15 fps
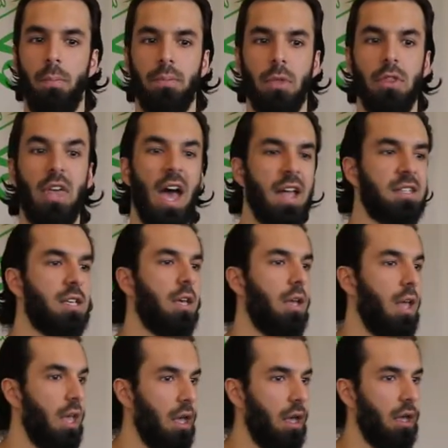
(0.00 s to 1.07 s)

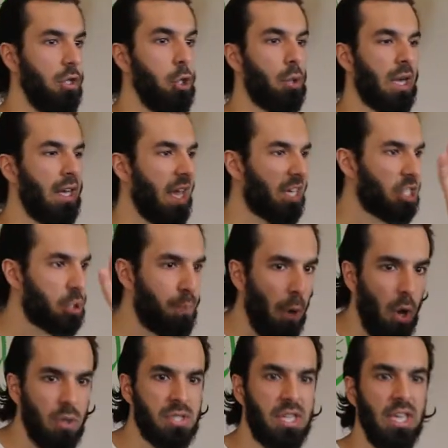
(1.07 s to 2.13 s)
that you can
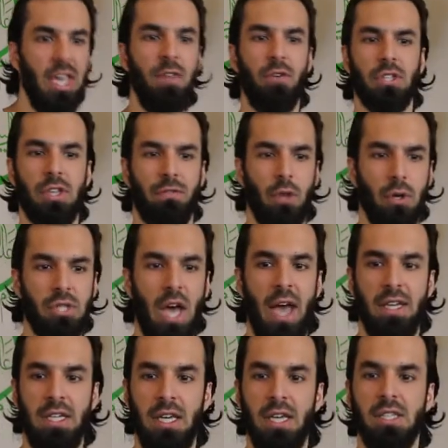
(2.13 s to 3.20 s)
expose the evils of those
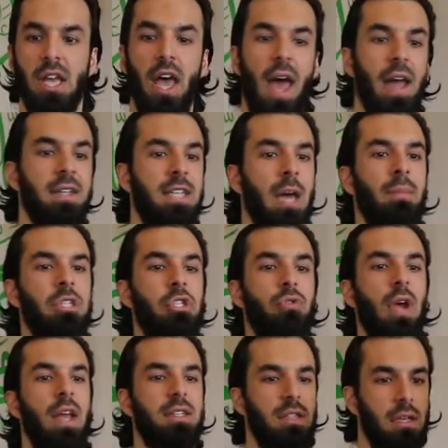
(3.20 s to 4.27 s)
ideas and
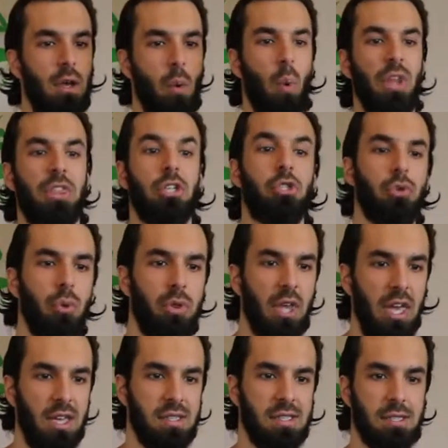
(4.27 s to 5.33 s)
demonstrate what the truth
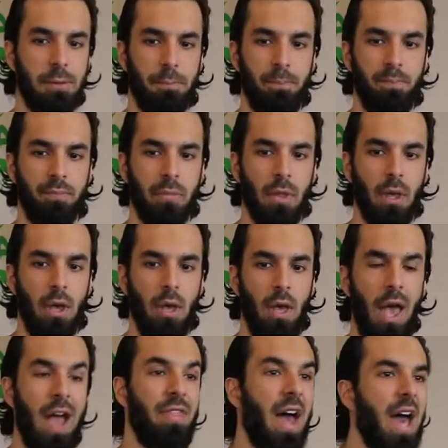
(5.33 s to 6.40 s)
is.
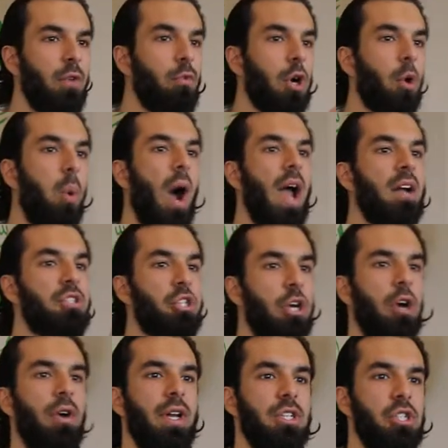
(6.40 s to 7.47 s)
And that requires
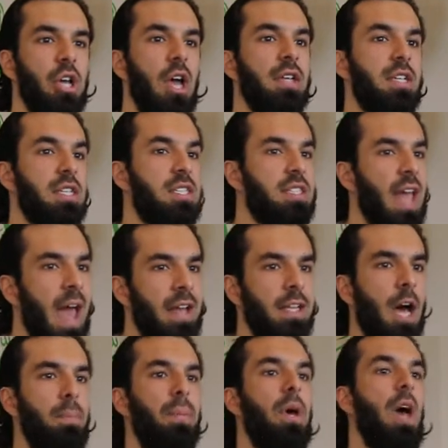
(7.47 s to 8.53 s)
courage to stand
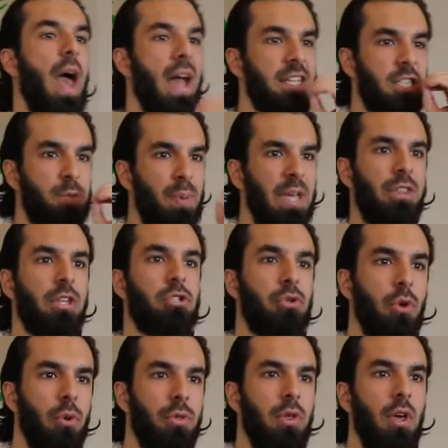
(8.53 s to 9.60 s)
up and speak the
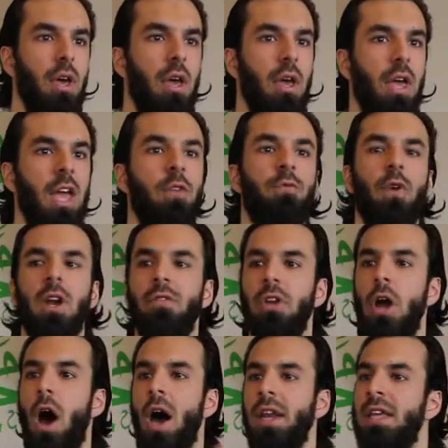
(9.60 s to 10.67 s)
truth in front of
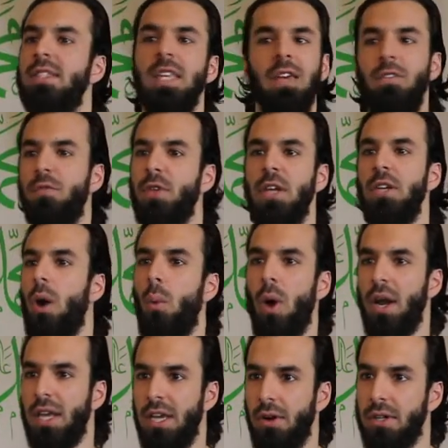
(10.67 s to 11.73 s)
an audience, even if they don't
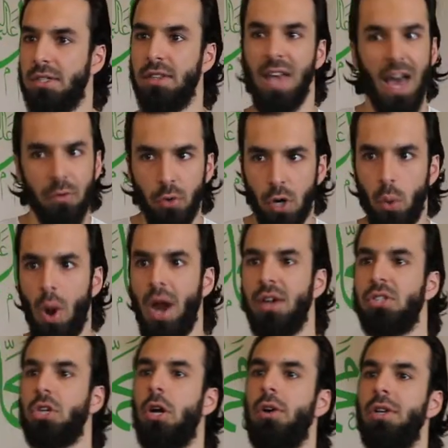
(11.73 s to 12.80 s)
want to hear it. That
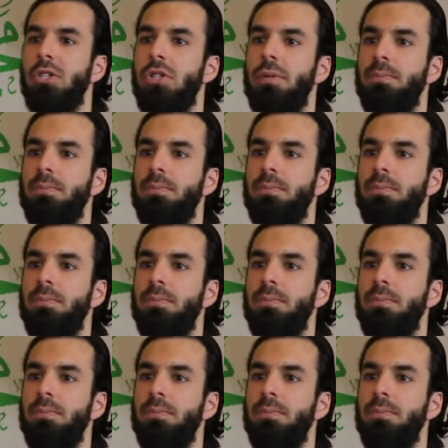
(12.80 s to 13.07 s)
requires courage.